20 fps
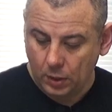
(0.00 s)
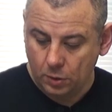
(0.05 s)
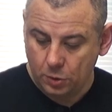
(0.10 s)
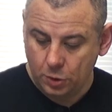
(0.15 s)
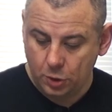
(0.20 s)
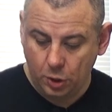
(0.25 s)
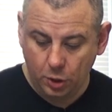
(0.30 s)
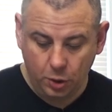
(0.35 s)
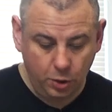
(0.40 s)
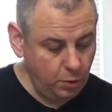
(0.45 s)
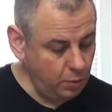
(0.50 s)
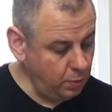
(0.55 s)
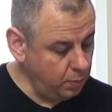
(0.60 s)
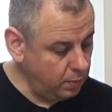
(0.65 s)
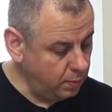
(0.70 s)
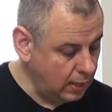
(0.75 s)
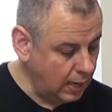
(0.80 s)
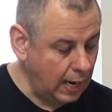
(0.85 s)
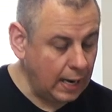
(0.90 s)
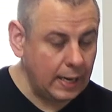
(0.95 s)
two
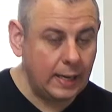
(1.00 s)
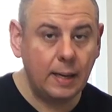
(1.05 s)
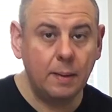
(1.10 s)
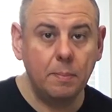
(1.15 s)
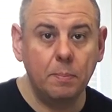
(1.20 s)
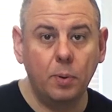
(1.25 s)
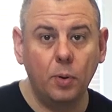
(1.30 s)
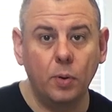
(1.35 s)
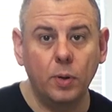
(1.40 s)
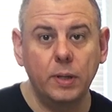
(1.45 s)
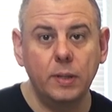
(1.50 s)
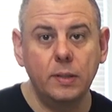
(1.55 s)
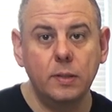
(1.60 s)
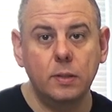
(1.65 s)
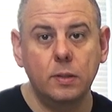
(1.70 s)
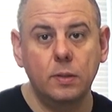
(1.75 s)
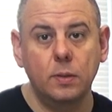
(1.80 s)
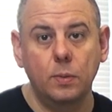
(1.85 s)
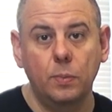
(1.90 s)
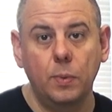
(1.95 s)
hanging
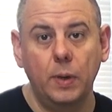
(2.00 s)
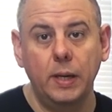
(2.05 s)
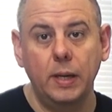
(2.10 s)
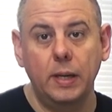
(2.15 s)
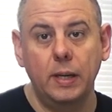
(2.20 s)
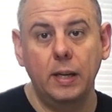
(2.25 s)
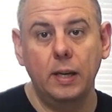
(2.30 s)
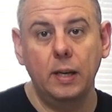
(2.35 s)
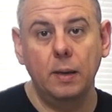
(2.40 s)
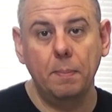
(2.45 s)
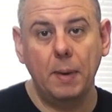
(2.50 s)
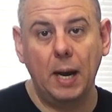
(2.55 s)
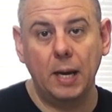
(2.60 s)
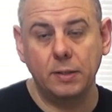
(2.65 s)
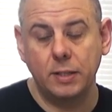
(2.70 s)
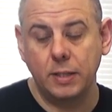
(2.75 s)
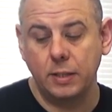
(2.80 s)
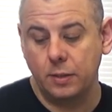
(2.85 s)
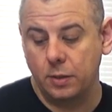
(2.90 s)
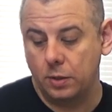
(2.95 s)
points where you can
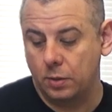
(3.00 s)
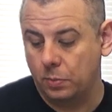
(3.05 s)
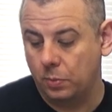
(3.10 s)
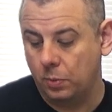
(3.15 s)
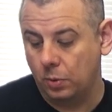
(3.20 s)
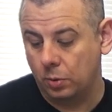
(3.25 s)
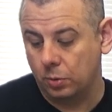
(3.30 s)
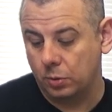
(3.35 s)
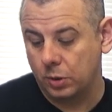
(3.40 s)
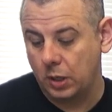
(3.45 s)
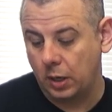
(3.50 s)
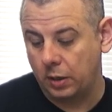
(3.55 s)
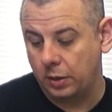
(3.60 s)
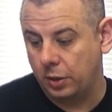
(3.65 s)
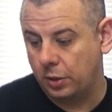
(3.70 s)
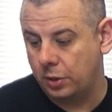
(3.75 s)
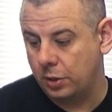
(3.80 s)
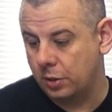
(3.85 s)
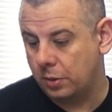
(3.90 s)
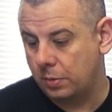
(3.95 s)
mount it to the wall. So
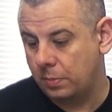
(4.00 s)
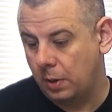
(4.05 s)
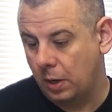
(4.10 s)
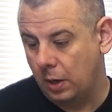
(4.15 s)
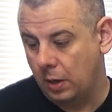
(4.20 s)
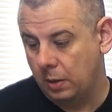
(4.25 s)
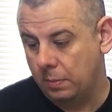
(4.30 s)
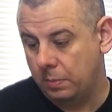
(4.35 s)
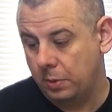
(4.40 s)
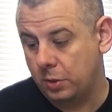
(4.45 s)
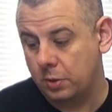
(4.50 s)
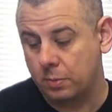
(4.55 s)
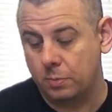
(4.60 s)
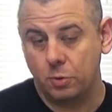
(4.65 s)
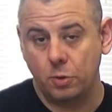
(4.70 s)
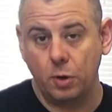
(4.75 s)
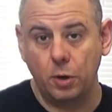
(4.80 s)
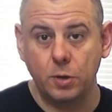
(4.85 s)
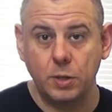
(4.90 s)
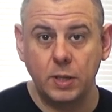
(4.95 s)
you just put some
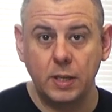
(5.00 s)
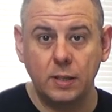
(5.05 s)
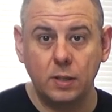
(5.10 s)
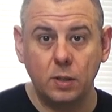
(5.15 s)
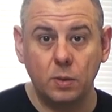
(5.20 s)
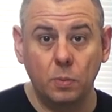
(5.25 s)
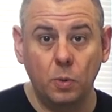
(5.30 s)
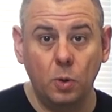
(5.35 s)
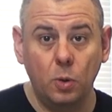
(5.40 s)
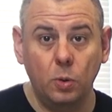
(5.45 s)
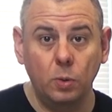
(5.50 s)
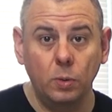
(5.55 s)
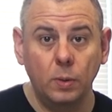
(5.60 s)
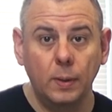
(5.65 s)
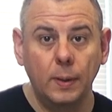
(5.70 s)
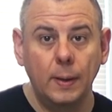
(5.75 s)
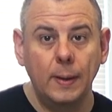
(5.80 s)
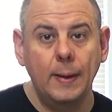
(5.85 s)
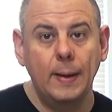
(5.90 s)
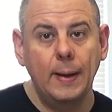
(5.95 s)
screws into the wall
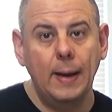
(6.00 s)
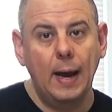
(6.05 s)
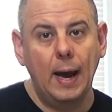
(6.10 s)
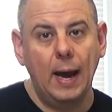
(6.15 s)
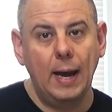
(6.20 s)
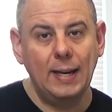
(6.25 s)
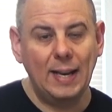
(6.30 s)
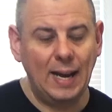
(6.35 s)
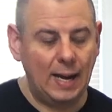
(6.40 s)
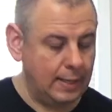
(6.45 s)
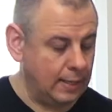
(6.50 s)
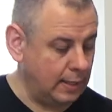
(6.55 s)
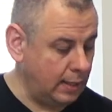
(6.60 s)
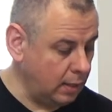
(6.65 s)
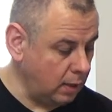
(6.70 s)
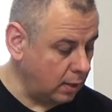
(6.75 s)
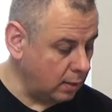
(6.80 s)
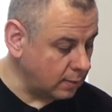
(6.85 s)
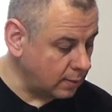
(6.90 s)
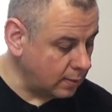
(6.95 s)
and hang
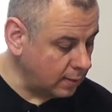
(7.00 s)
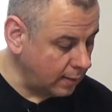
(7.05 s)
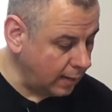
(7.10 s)
it onto